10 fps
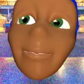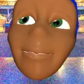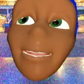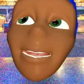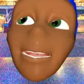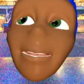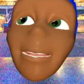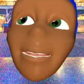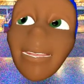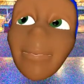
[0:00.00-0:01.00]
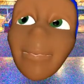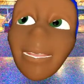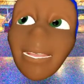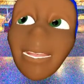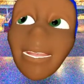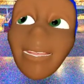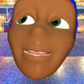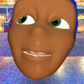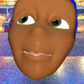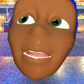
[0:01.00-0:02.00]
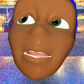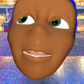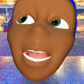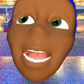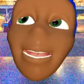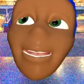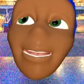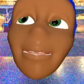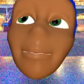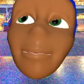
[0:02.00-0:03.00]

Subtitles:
still, no. So all the action,